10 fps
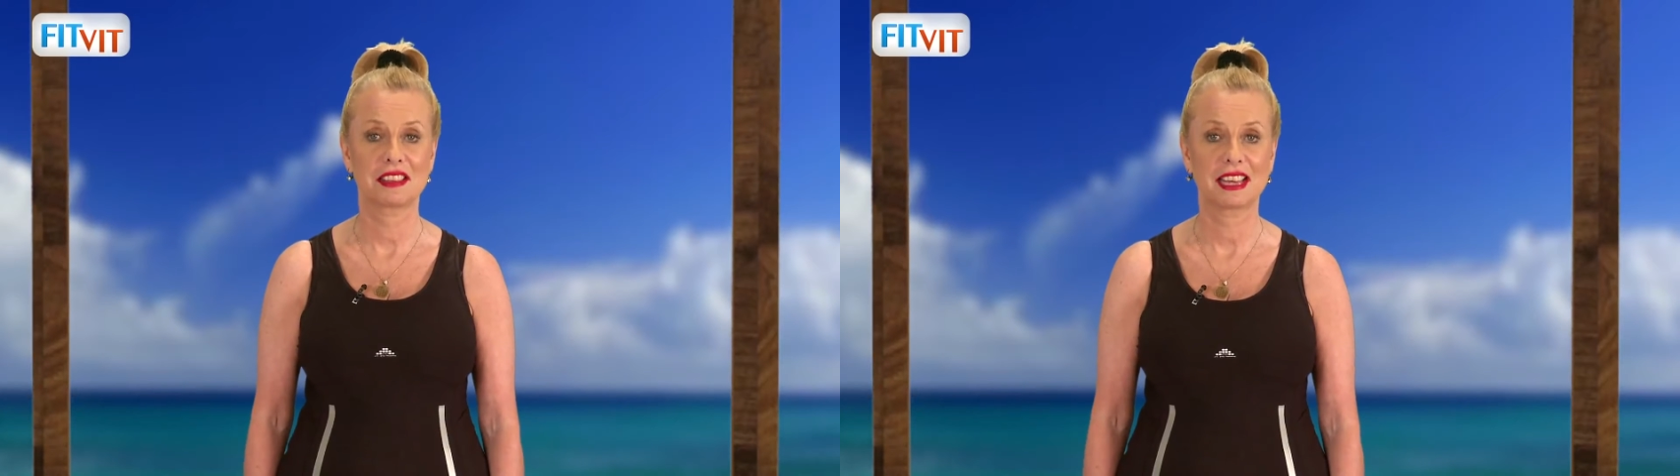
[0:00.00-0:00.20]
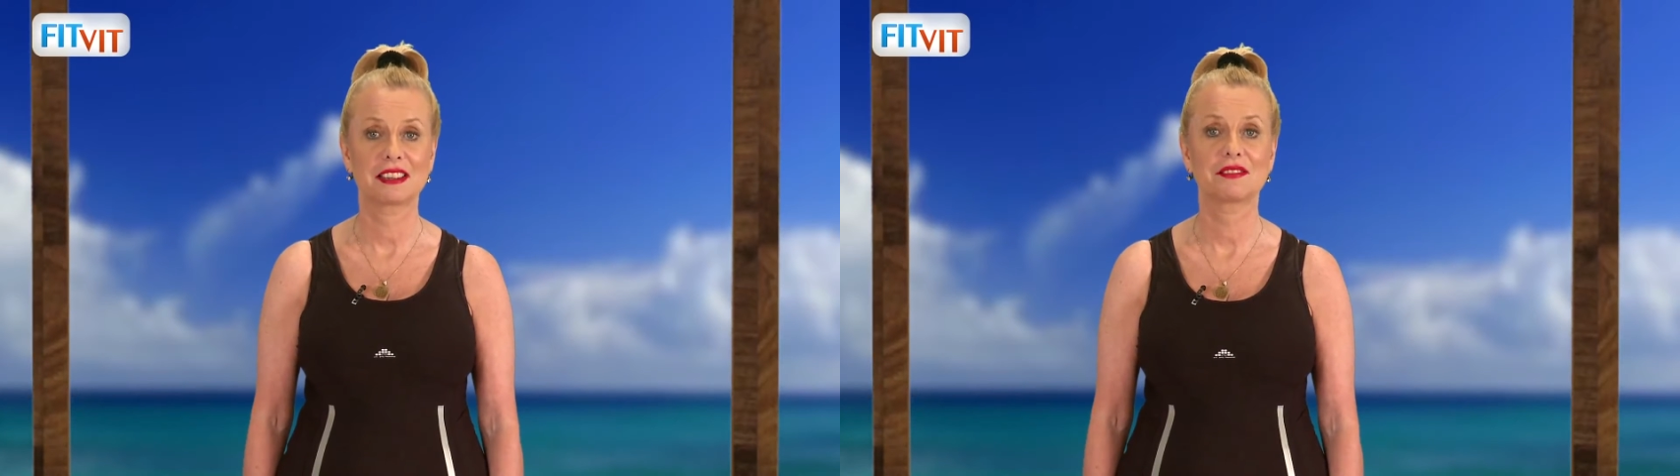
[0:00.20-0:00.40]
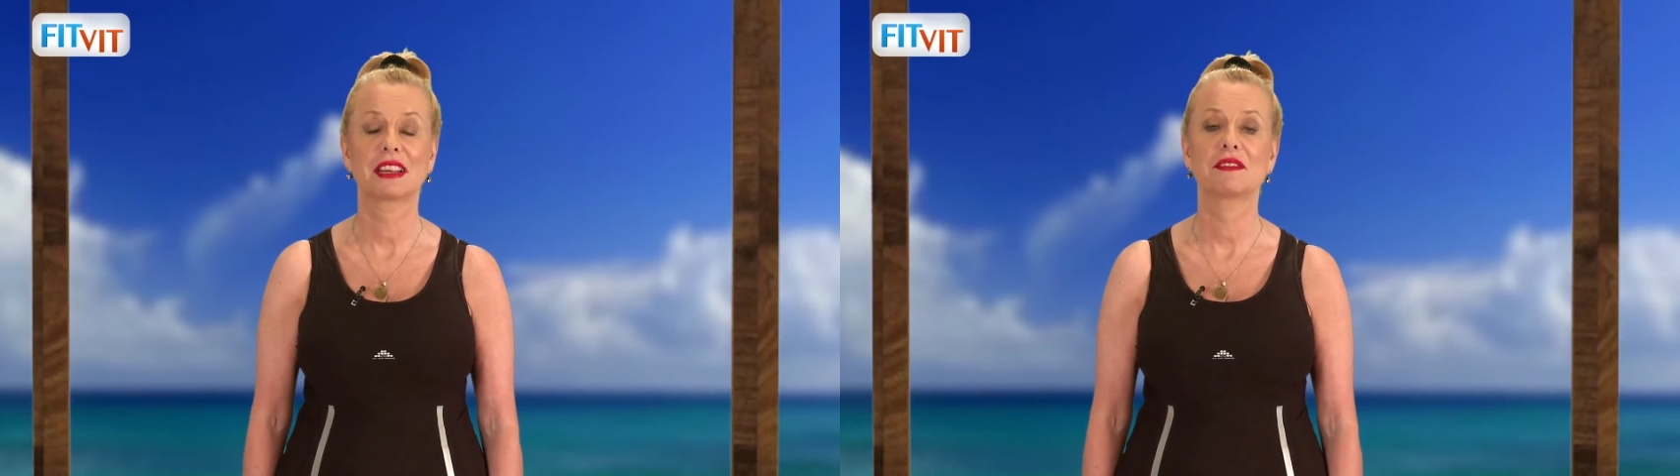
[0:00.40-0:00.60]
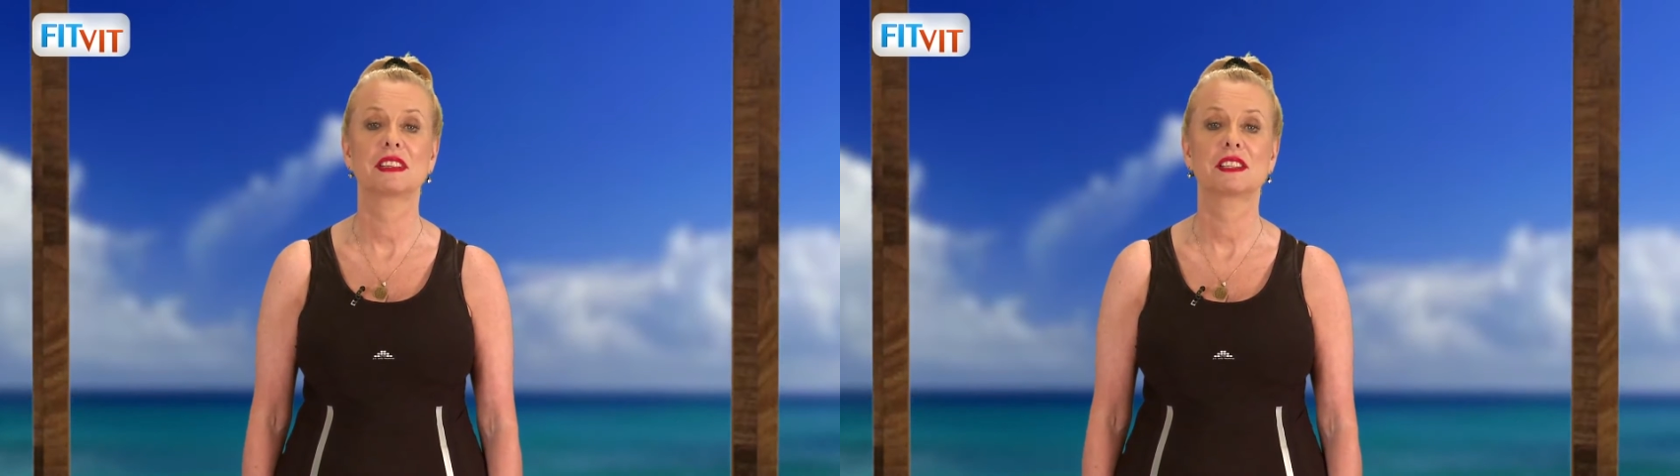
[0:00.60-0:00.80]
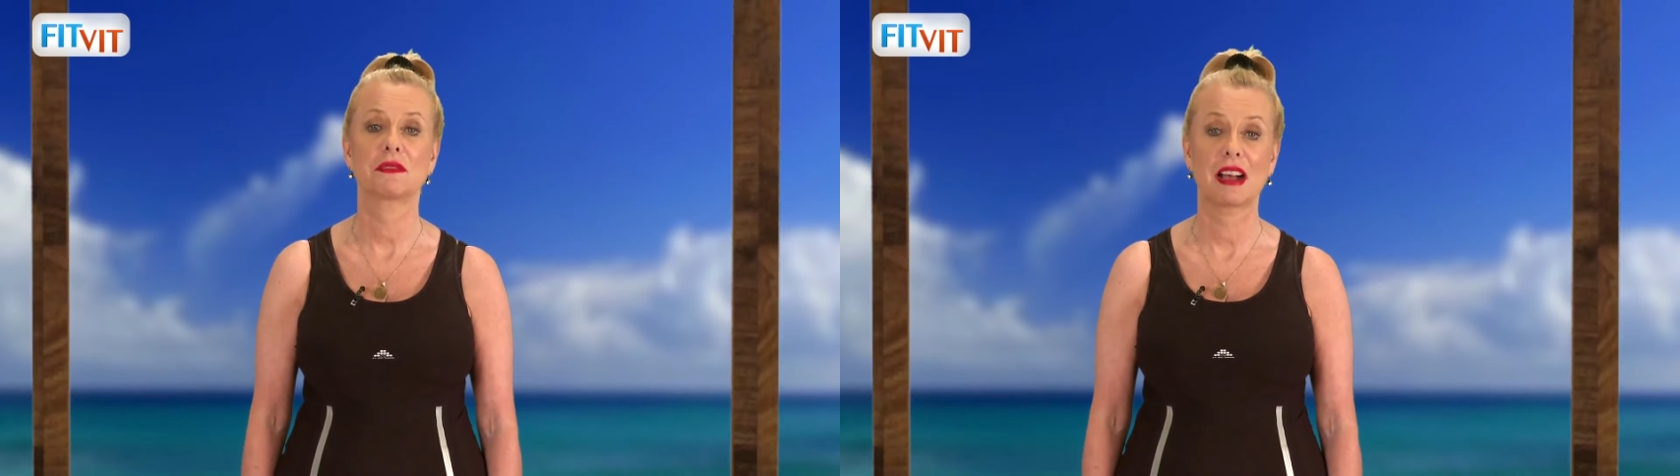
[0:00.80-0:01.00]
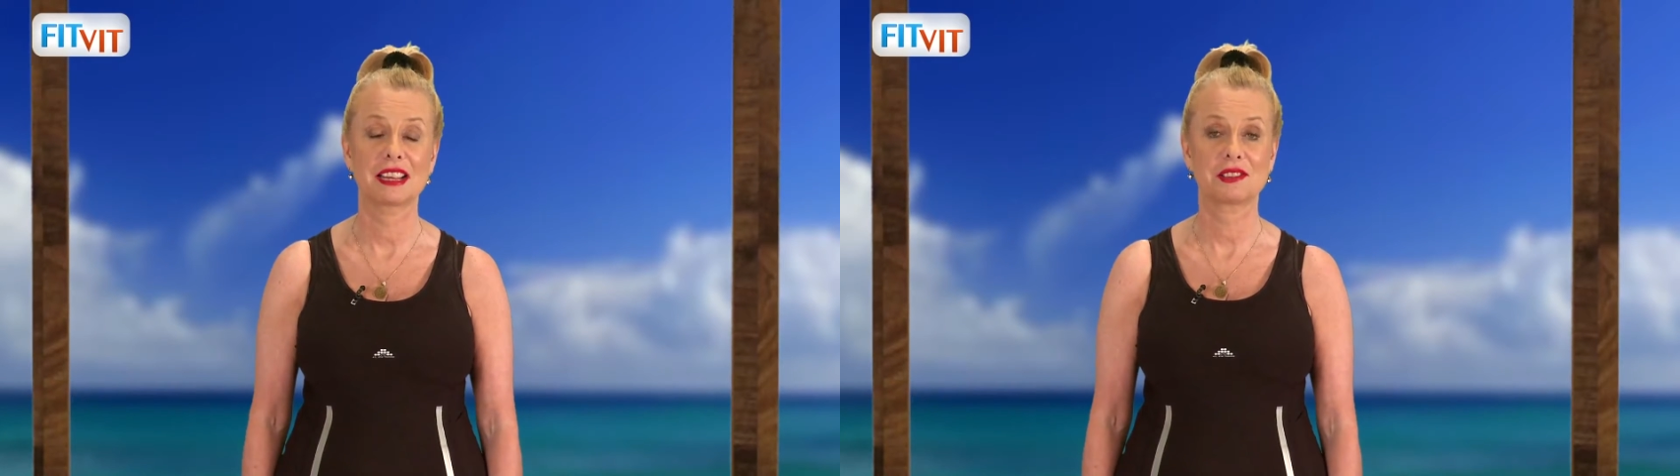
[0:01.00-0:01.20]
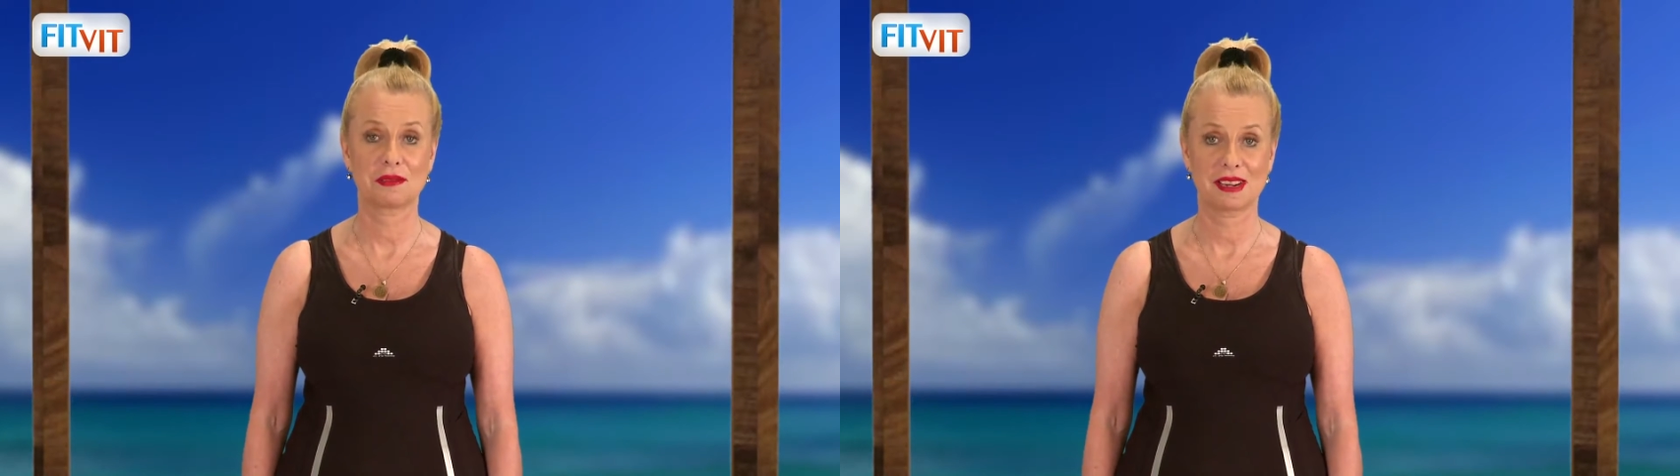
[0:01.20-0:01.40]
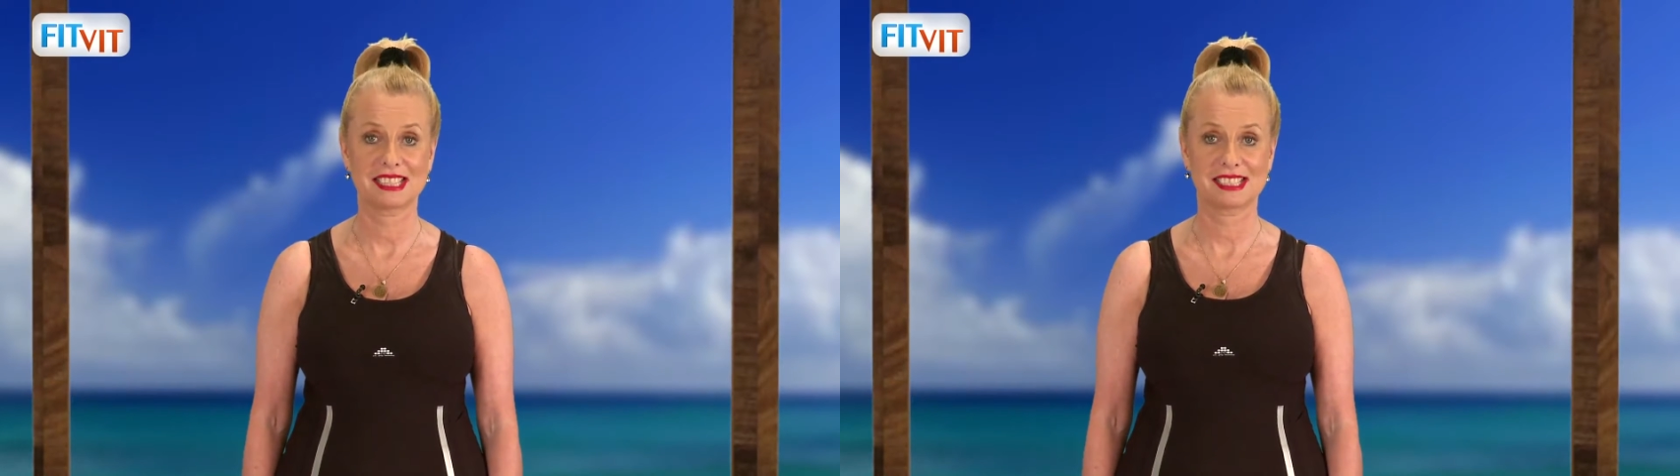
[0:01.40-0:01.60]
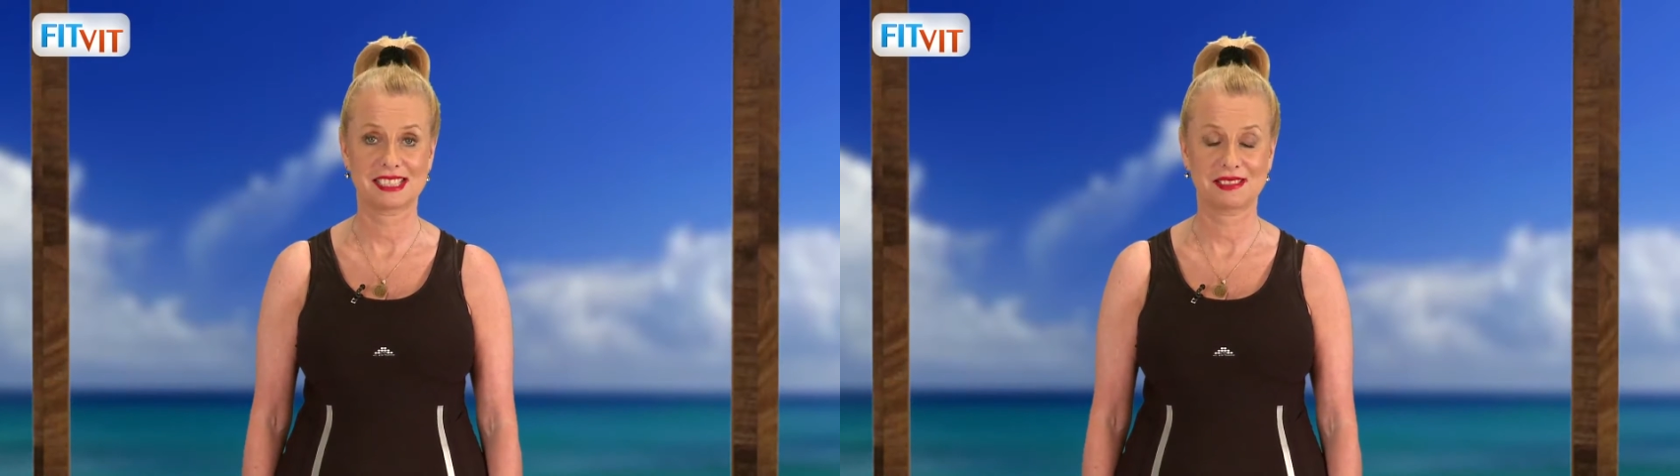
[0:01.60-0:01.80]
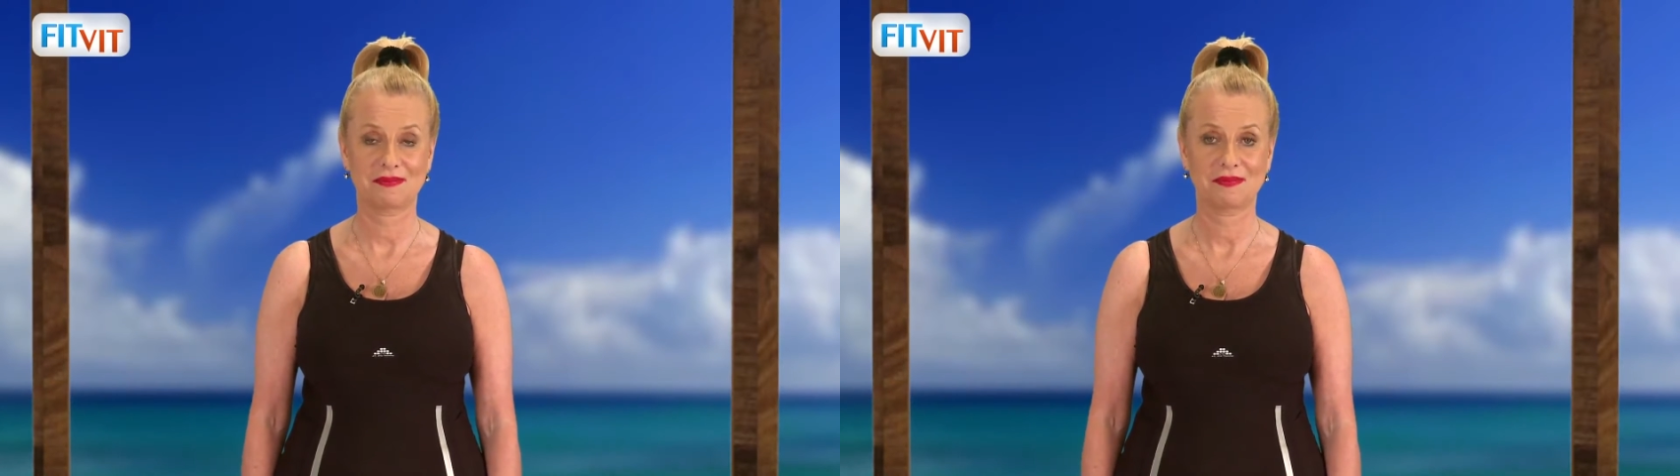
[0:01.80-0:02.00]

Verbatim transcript: than when we try to rest.